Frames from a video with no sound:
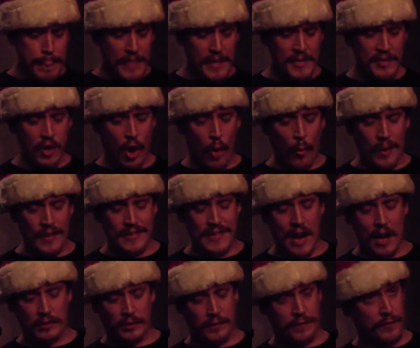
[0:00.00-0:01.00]
He's always
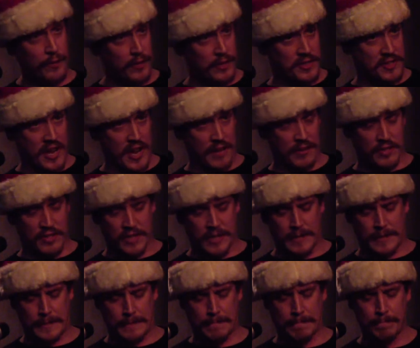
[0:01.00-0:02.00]
out the first day of
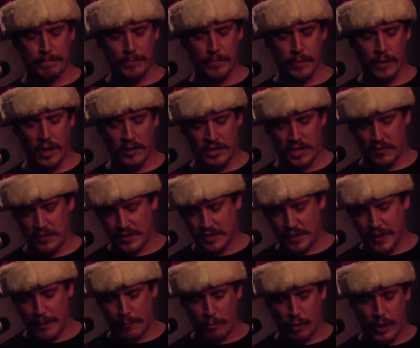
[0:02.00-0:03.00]
season, hunting the
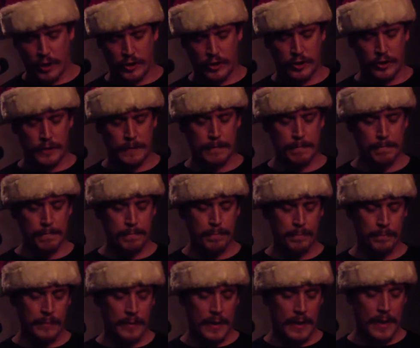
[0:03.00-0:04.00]
same ridge.
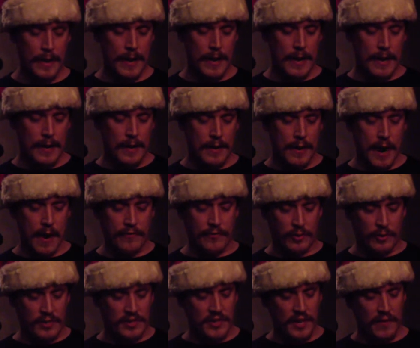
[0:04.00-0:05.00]

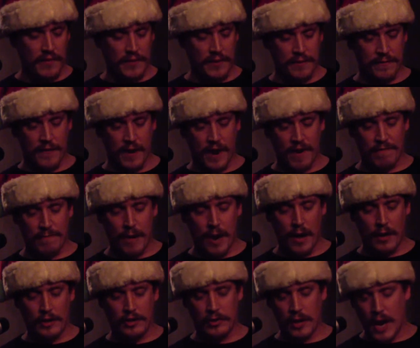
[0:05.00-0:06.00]
After a
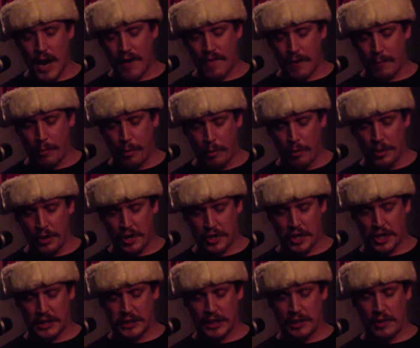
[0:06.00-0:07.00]
75-mile drive, I pull into
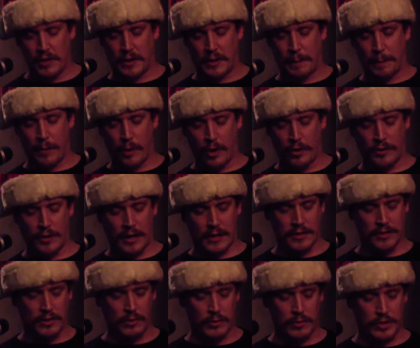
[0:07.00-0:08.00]
the clearing and park
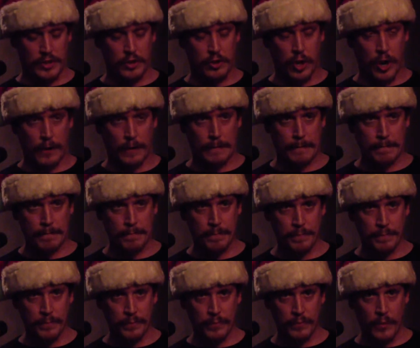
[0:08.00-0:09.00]
next to his truck.
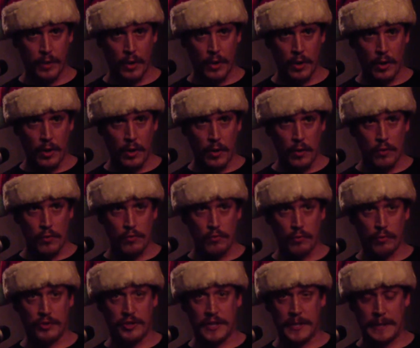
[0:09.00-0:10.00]

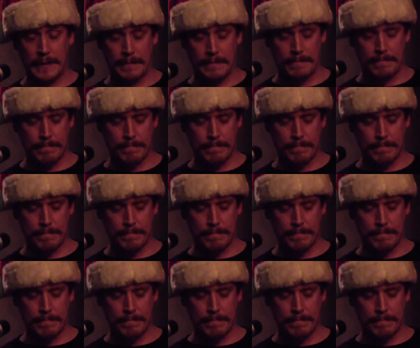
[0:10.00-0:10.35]
Routine.